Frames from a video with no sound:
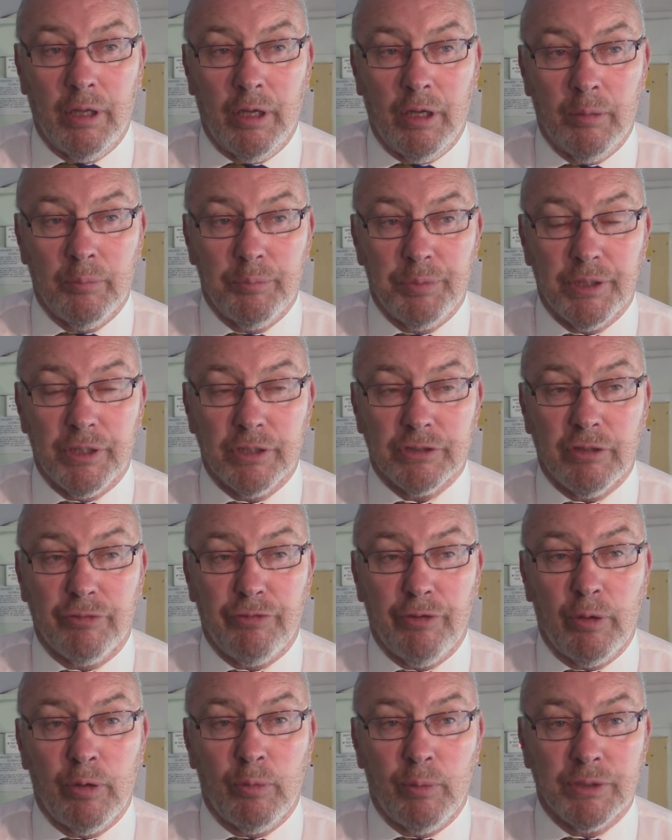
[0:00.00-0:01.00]
Because I
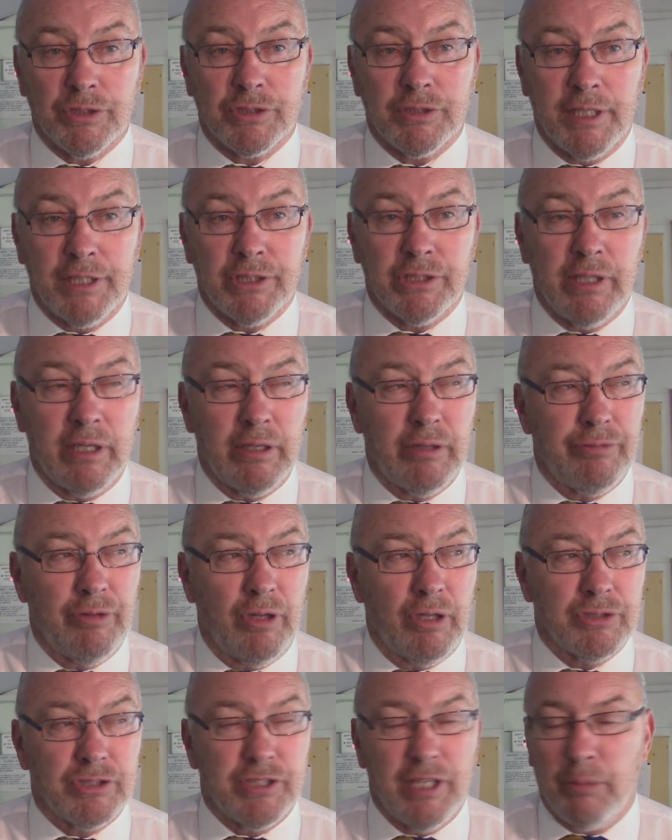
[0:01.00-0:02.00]
felt at one stage in that
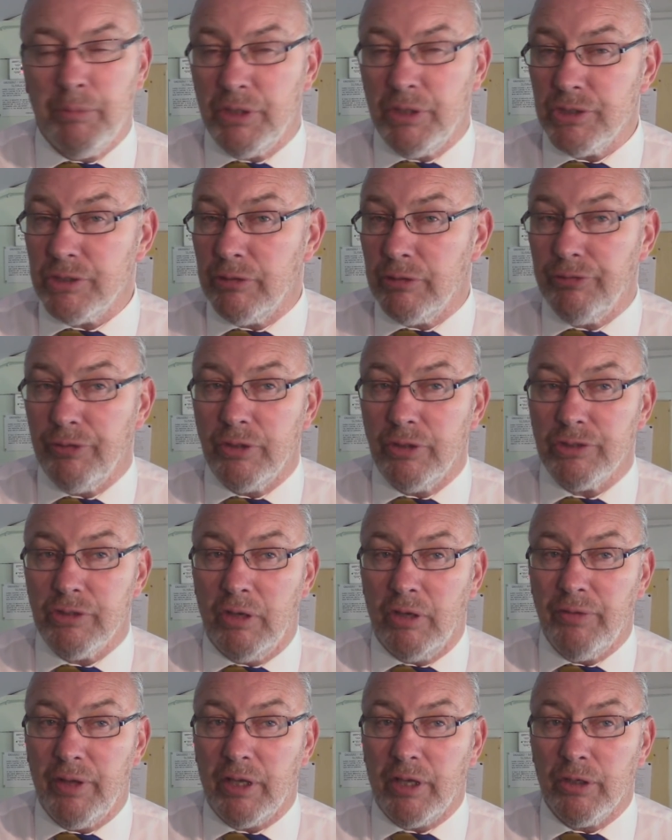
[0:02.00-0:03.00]
last 10 minutes of the first
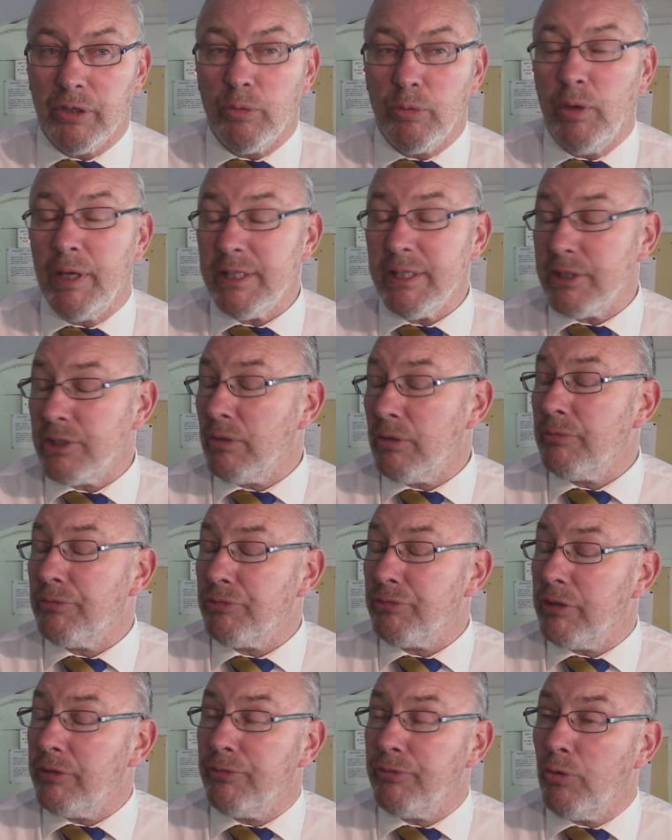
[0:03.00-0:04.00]
half that could have quite easily gone
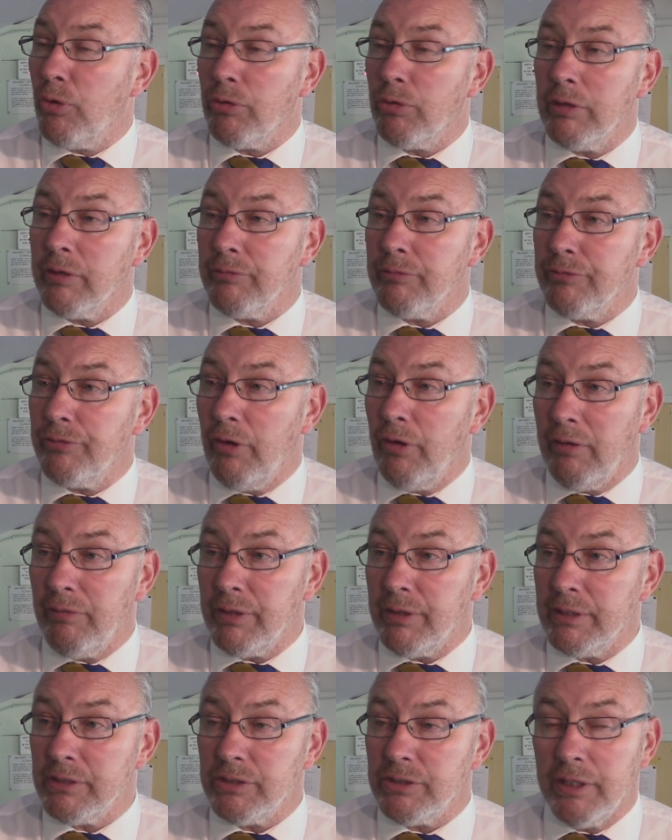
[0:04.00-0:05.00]
3-4 or even 5 at
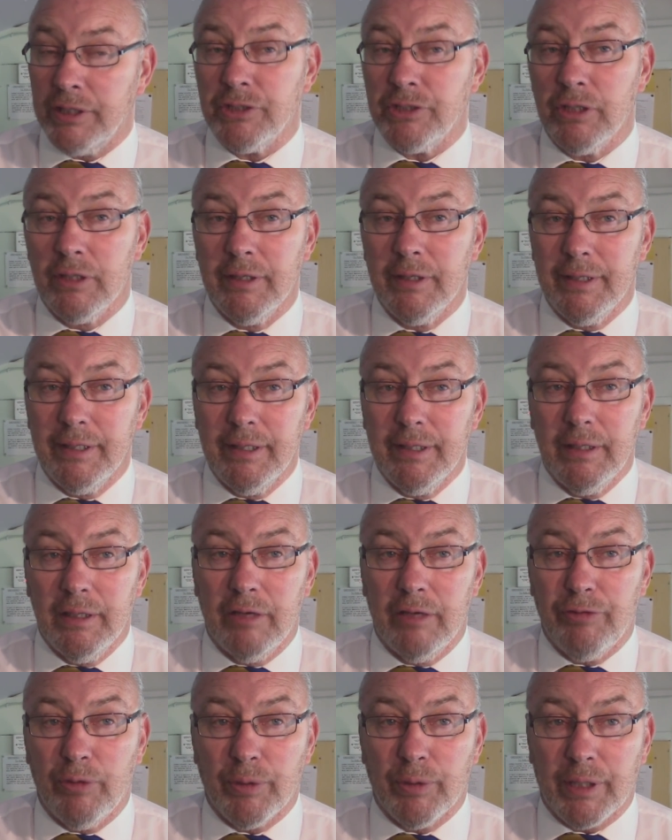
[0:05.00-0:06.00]
that stage.
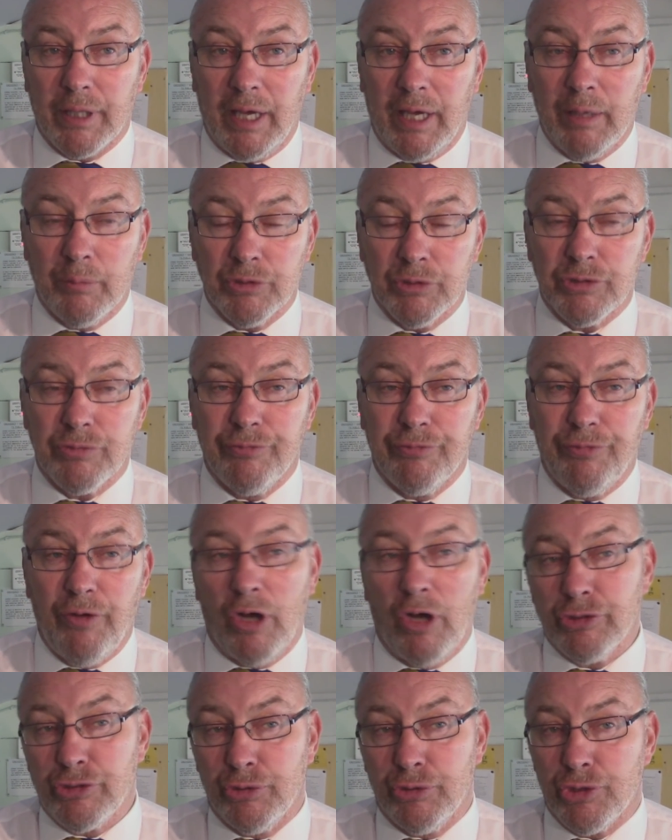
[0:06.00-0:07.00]
I felt the game was
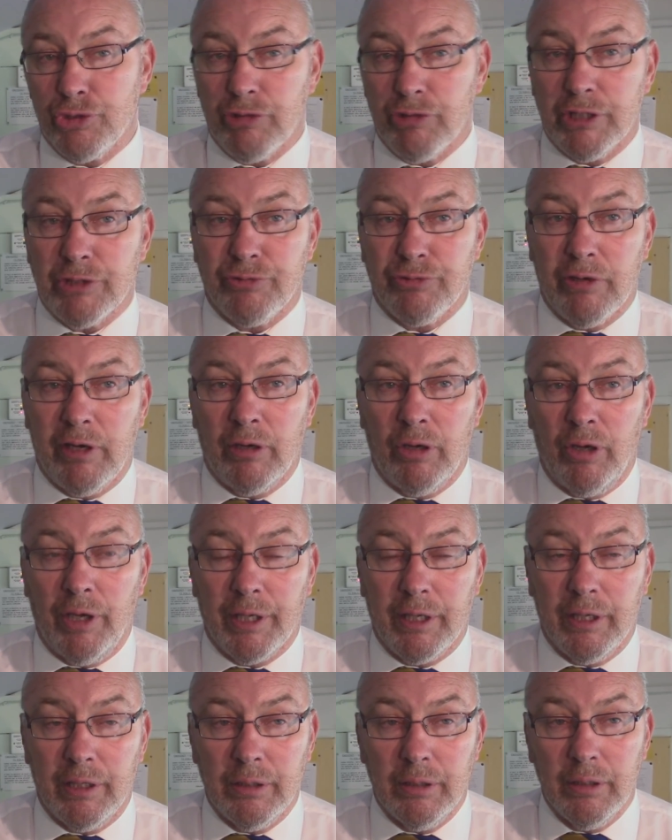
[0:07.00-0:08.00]
far too stretched for our
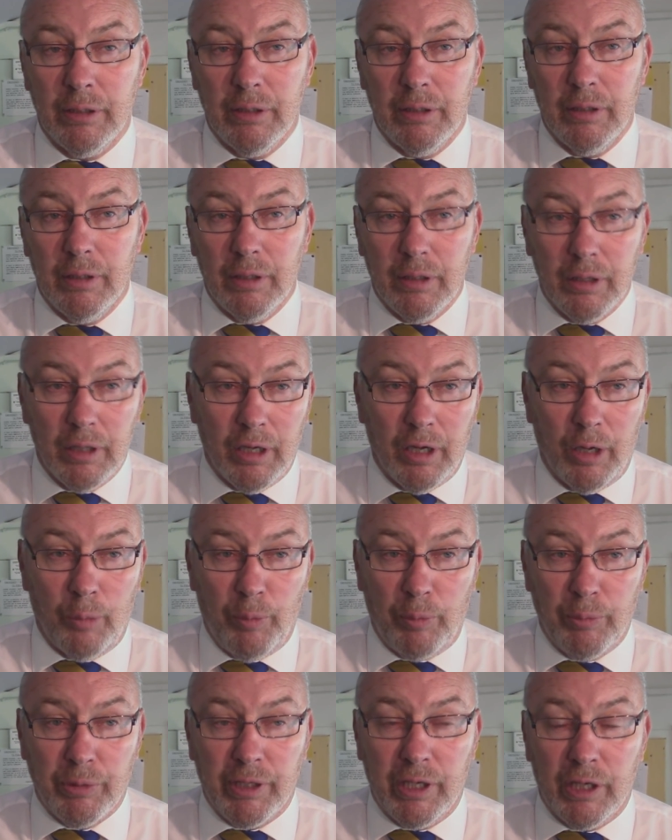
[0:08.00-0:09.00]
liking.
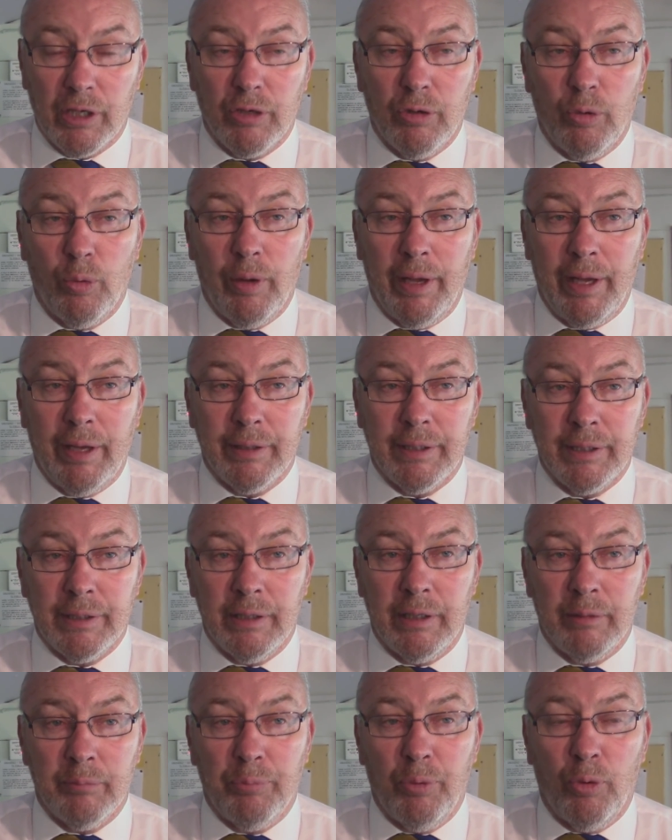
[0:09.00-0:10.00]
We were getting caught out
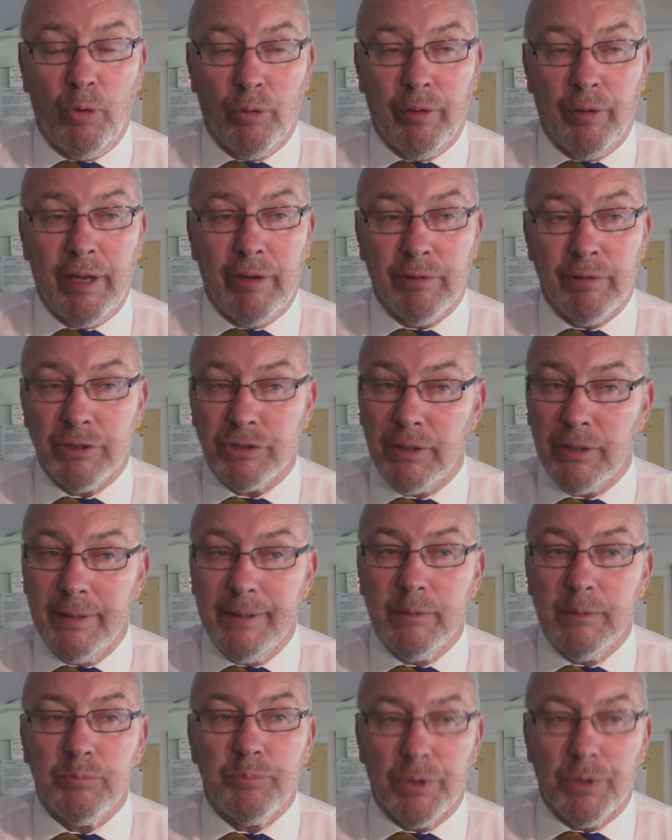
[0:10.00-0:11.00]
in poor areas,
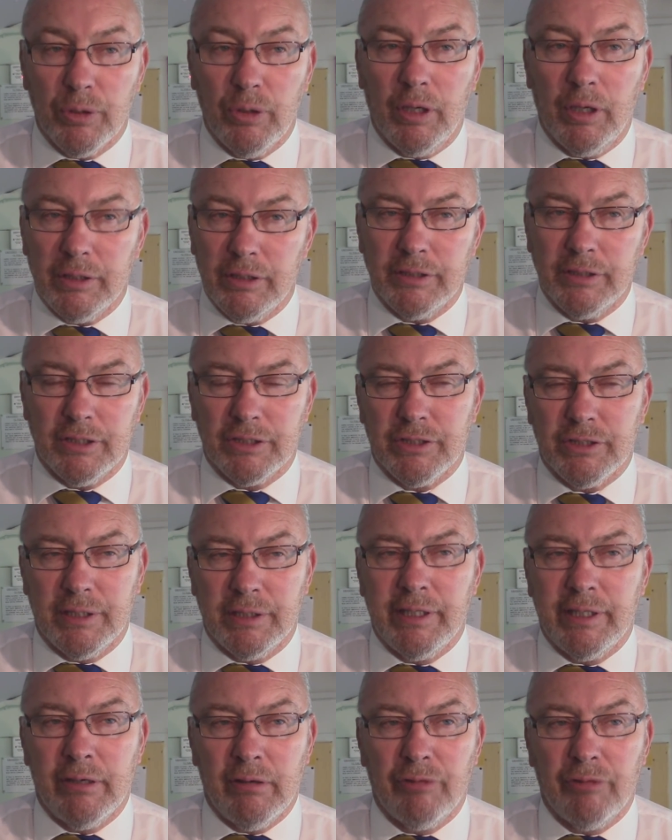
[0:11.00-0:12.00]
but as I said
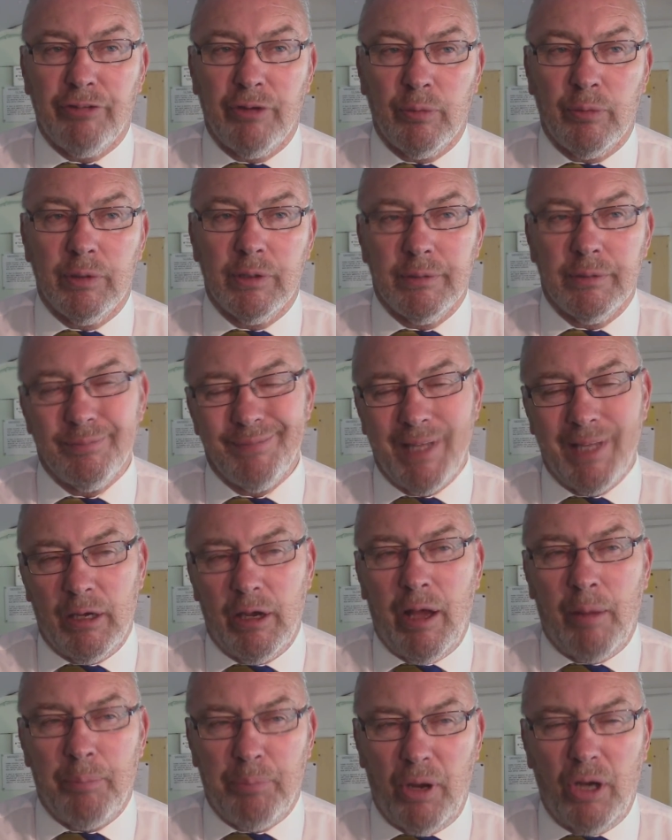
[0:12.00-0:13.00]
there, I felt
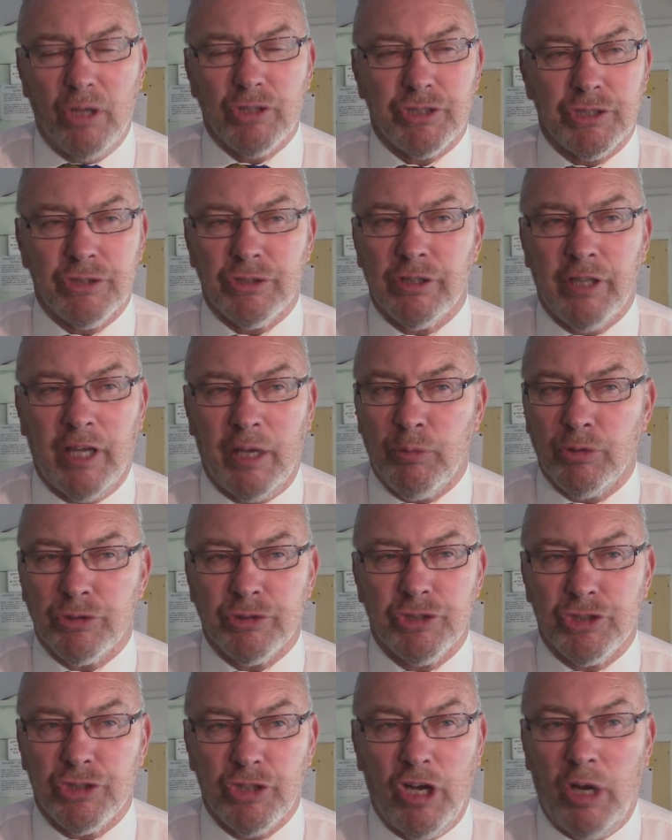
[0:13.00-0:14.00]
our passing today
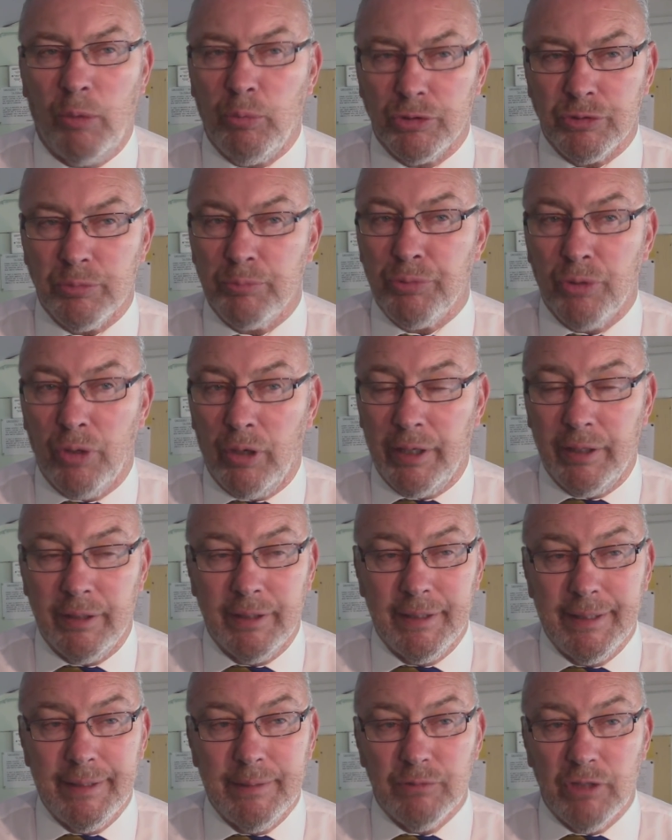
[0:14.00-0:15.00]
wasn't sharp, wasn't bright,
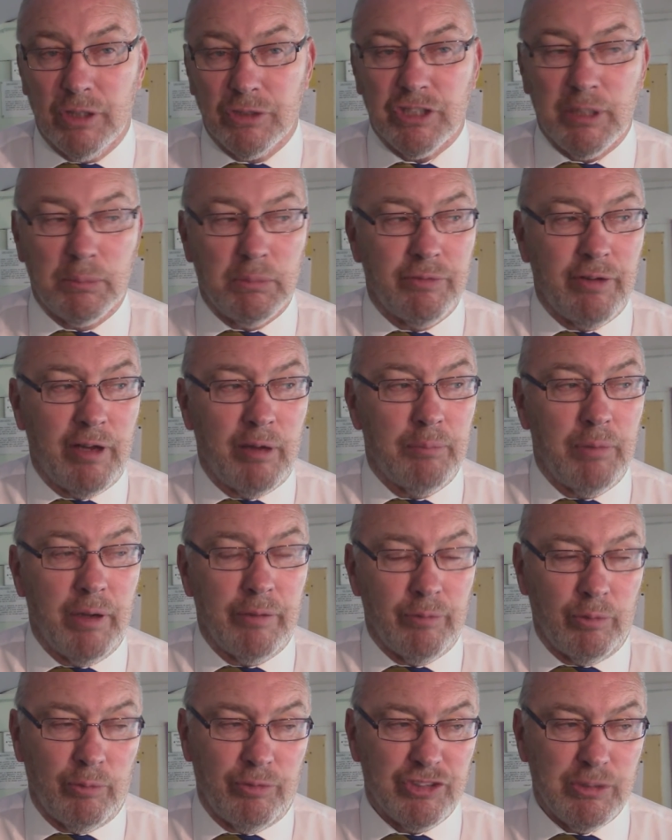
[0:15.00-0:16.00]
and some of
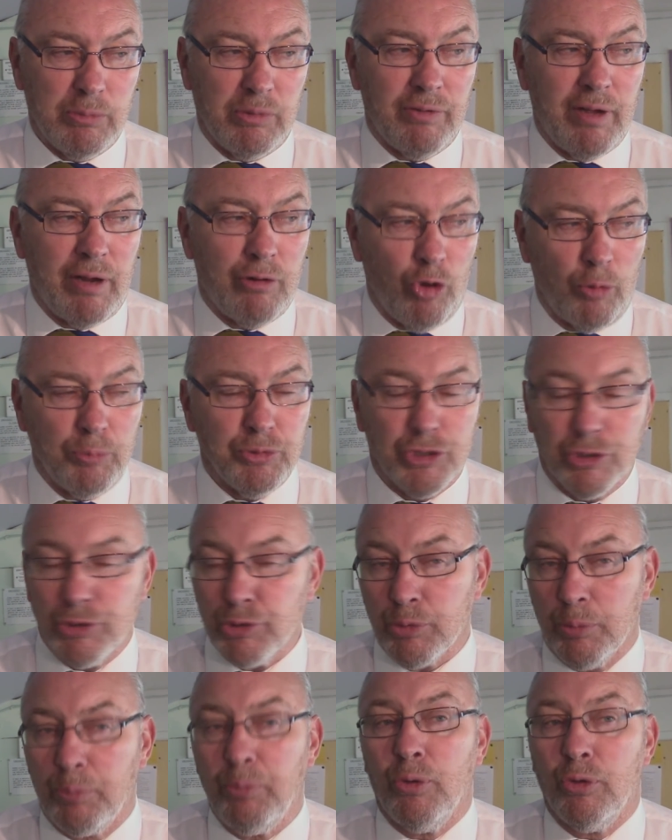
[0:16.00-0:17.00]
our options
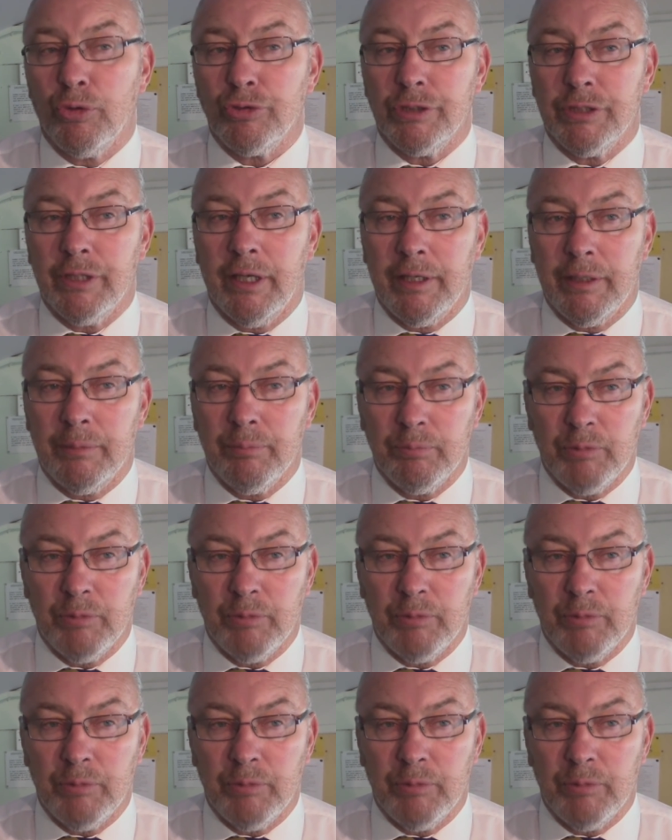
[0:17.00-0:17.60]
were poor today.